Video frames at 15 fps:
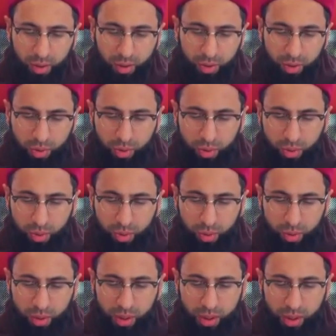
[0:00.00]
to
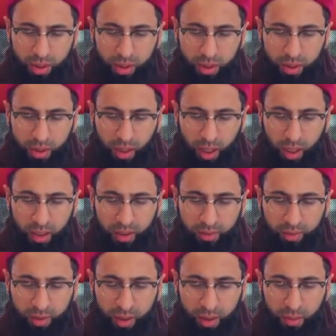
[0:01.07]
the
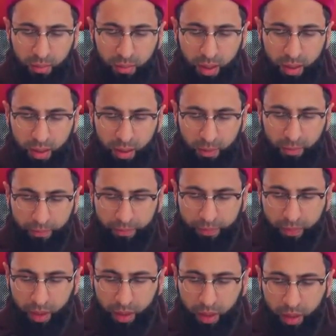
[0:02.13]
Hanafi madhab.
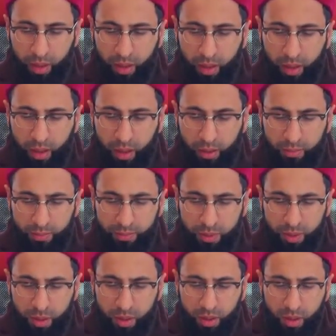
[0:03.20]
Um,
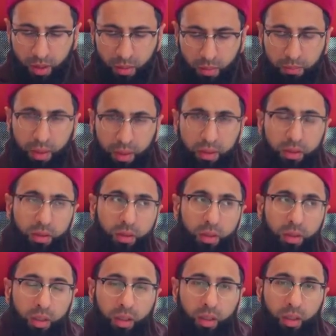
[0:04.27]
but
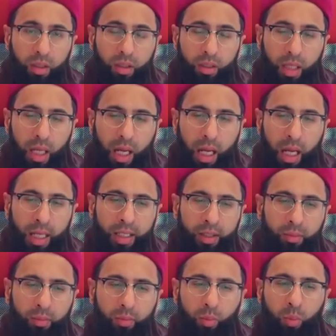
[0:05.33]

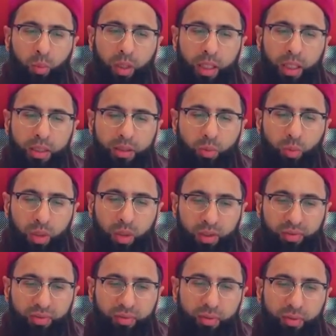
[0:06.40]
and it's
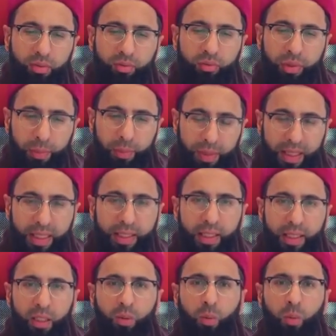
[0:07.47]
worth
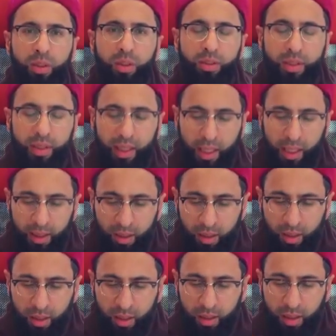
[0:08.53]
repeating once again
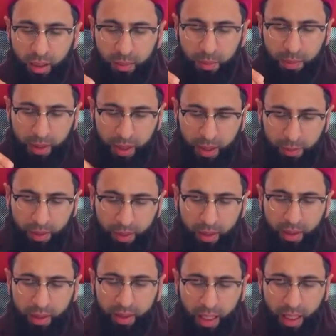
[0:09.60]
that people
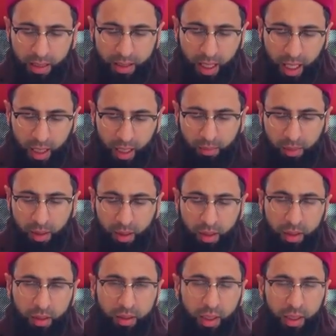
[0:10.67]
in that time
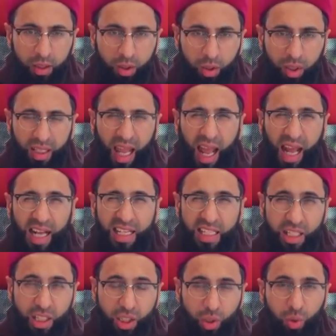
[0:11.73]
did not
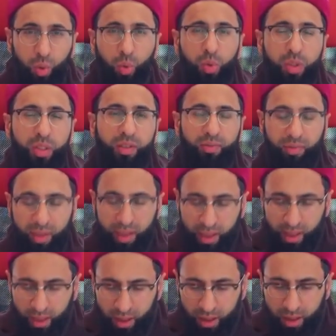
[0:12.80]

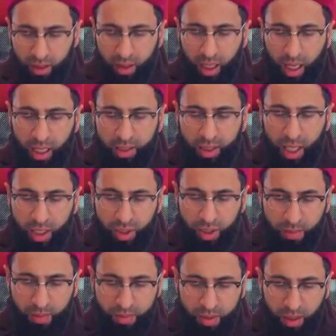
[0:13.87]
exclusively attach
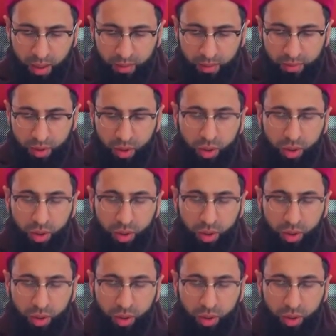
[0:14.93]
themselves